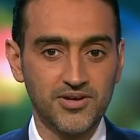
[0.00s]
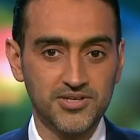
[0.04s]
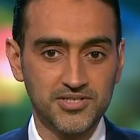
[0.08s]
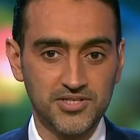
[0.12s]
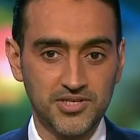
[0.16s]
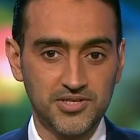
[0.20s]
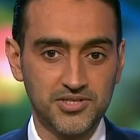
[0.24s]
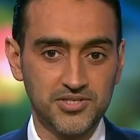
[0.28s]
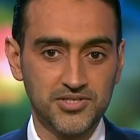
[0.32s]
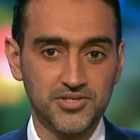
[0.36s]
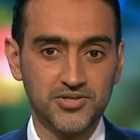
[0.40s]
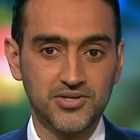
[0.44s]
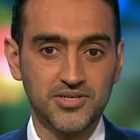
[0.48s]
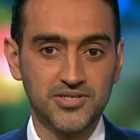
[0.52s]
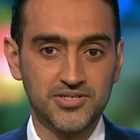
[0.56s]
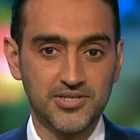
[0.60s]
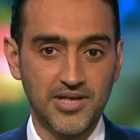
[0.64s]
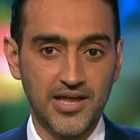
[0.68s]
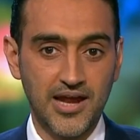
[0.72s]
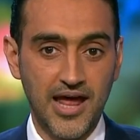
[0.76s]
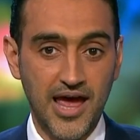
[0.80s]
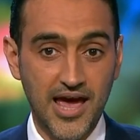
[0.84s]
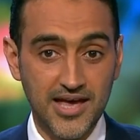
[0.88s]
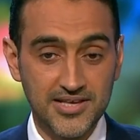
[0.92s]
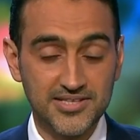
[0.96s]
those industries
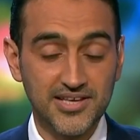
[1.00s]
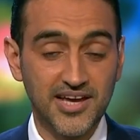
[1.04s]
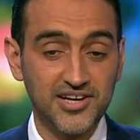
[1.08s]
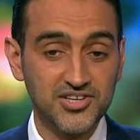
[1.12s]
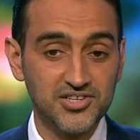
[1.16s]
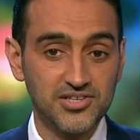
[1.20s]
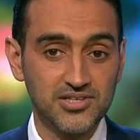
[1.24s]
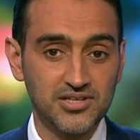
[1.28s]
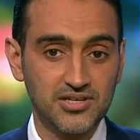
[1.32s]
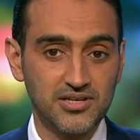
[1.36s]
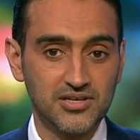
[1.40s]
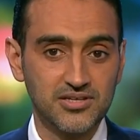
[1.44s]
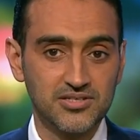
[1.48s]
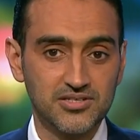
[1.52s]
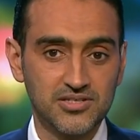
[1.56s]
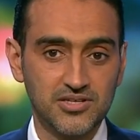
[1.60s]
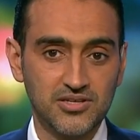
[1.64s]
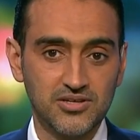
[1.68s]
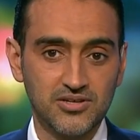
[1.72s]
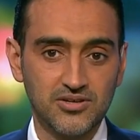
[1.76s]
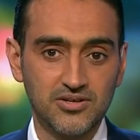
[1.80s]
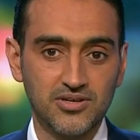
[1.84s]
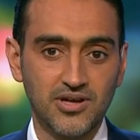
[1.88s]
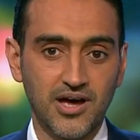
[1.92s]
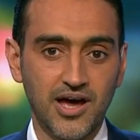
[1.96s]
that has actually
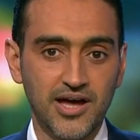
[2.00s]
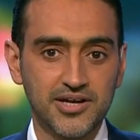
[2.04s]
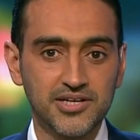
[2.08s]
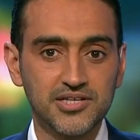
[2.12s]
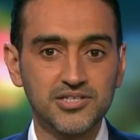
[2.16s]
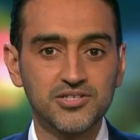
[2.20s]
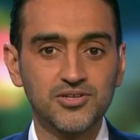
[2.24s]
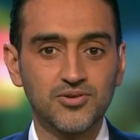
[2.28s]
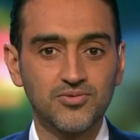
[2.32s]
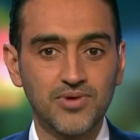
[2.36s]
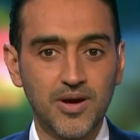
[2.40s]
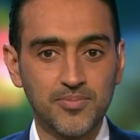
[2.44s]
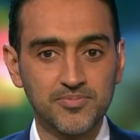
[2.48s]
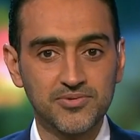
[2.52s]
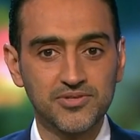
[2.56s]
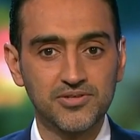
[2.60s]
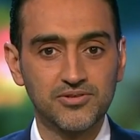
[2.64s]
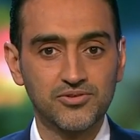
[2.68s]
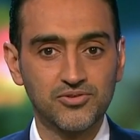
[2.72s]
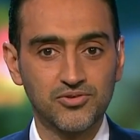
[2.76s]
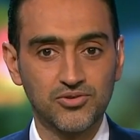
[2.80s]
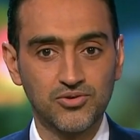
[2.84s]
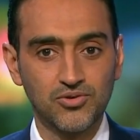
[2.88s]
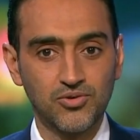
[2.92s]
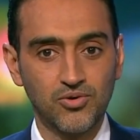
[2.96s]
continued
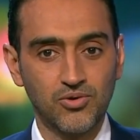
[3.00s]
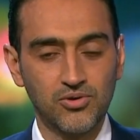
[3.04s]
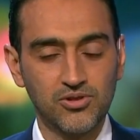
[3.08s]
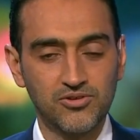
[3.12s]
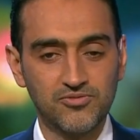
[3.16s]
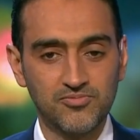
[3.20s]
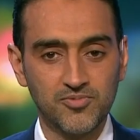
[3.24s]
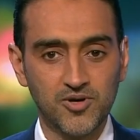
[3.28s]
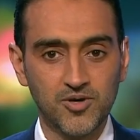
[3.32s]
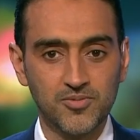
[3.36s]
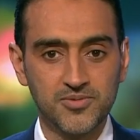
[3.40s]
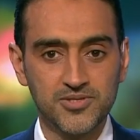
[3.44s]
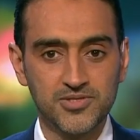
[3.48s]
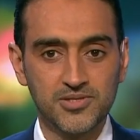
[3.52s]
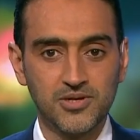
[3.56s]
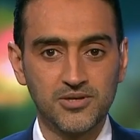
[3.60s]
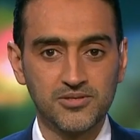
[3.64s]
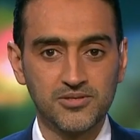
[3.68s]
uninterrupted through all of Melbourne's